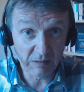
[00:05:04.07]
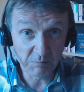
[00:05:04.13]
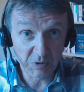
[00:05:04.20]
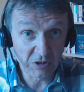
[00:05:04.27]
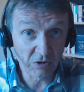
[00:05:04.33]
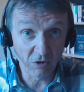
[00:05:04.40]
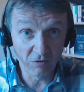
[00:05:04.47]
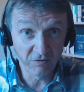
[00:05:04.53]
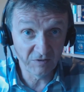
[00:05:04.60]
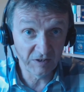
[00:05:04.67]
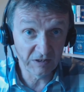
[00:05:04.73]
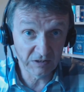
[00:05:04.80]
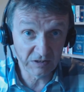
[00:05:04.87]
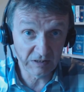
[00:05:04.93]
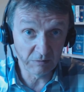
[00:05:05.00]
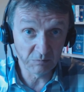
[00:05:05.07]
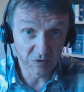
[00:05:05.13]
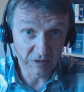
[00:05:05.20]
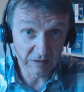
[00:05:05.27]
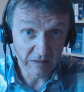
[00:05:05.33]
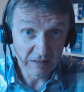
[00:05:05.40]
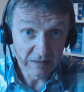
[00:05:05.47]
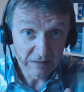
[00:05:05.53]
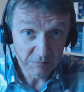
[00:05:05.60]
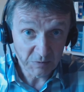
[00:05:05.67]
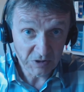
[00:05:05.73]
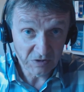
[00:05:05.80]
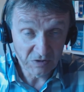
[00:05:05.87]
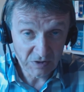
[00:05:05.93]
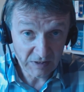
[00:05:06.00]
cup of coffee or something.
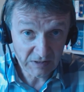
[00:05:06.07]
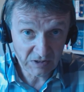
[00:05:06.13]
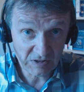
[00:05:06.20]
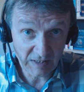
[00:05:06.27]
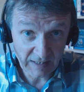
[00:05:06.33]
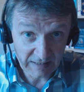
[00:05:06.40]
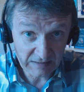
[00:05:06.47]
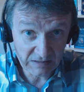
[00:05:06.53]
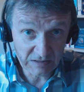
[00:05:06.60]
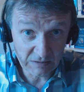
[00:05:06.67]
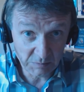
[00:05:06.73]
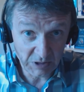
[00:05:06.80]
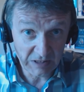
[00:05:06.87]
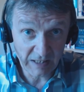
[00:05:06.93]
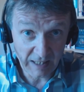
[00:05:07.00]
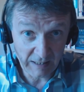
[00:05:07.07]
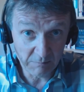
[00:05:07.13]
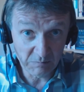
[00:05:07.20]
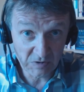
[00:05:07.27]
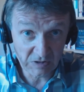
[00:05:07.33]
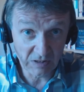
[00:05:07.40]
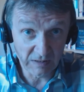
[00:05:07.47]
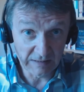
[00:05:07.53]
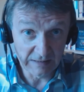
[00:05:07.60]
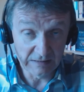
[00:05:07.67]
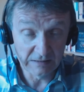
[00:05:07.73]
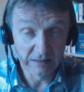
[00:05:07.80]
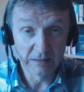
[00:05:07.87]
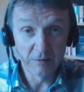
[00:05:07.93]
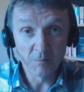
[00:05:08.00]
But this has to be kept
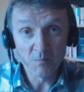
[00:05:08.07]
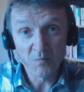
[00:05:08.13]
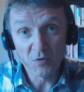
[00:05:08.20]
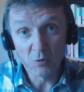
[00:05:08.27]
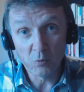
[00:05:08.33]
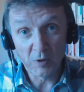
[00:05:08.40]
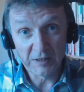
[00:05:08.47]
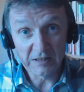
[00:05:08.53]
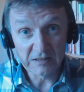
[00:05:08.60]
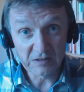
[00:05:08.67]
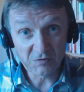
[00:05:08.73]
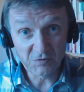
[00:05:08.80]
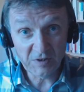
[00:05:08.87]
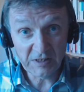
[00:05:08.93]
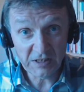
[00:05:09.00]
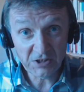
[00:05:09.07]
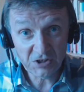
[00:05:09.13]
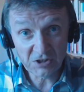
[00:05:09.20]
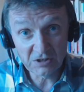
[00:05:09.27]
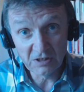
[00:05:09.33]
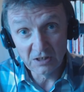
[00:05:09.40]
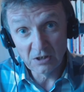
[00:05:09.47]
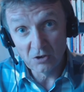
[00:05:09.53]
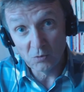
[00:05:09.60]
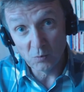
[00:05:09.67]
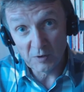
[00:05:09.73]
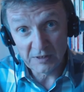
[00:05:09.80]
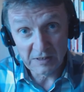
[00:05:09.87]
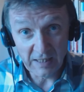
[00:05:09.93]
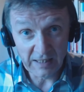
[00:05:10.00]
tight. When it's finished,
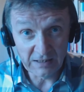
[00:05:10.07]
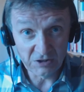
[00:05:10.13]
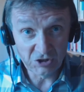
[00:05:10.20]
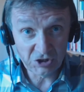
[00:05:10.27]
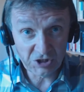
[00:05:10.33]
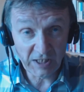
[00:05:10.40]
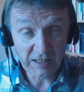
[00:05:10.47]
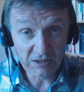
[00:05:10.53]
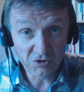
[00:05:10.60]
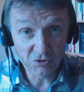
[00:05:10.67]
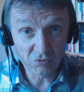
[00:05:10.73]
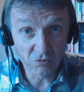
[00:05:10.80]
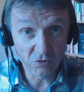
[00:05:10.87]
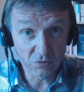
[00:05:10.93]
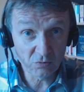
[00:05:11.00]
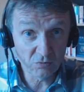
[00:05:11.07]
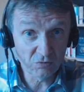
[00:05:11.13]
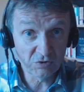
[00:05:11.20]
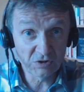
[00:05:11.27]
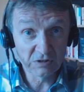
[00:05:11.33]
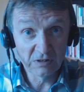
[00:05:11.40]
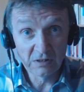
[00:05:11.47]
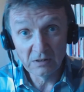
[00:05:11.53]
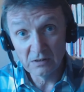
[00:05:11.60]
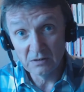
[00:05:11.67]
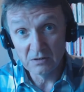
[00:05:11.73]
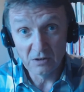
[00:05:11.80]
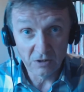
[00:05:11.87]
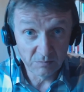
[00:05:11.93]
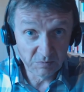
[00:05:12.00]
we then change roles.
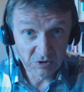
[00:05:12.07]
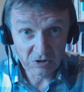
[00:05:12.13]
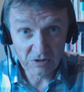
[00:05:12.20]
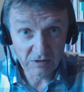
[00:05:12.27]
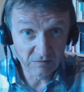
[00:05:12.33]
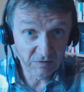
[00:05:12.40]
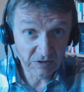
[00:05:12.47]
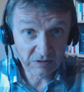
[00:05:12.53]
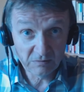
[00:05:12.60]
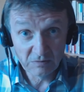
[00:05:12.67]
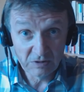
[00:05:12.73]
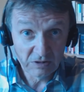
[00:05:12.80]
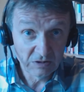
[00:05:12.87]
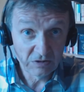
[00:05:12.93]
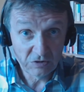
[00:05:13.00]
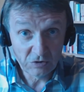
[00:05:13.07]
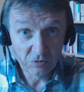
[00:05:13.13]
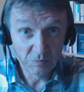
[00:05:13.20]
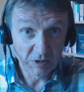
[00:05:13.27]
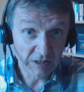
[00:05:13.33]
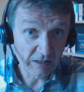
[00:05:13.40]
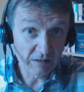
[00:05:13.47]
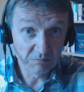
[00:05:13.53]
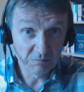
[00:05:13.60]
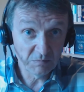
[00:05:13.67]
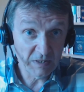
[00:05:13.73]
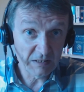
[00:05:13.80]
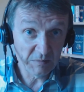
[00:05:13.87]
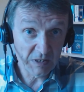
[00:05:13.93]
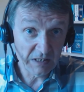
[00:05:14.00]
Observer, you become
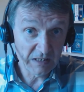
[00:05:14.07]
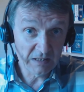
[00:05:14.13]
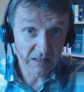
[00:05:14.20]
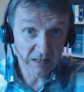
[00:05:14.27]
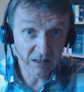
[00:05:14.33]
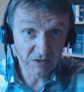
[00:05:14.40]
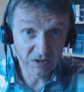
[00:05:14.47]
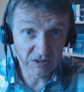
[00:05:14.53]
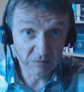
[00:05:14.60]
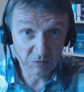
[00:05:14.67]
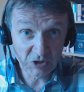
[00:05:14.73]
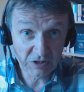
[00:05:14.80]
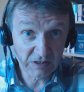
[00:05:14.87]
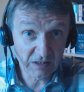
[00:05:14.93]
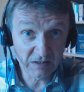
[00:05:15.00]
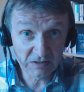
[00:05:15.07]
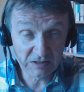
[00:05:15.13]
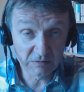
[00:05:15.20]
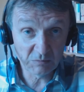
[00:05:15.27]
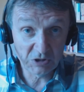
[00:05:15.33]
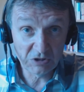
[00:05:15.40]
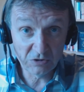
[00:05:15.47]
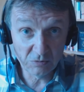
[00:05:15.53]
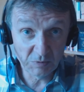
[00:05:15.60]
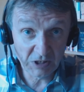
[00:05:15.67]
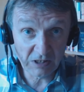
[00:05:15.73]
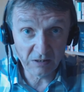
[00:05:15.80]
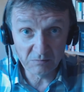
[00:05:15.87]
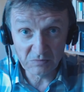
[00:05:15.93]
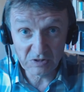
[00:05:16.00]
maybe customer, customer, you
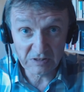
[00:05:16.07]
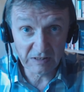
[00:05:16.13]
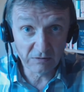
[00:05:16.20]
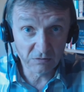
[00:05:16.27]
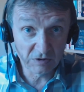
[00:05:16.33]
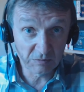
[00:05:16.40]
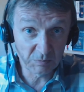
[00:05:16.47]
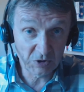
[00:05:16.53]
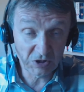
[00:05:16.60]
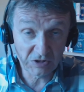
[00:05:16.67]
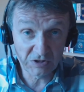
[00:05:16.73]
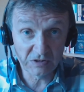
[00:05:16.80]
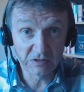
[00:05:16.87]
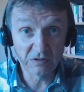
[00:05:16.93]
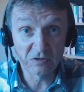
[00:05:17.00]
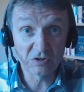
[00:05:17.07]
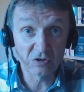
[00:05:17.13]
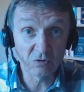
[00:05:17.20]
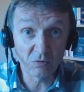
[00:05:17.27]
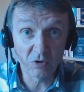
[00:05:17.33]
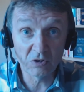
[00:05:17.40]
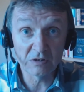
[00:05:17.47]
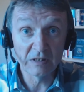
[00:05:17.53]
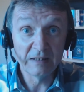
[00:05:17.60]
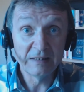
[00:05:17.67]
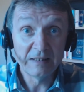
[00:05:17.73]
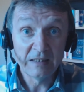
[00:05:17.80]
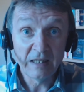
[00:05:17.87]
become salesperson, and so on.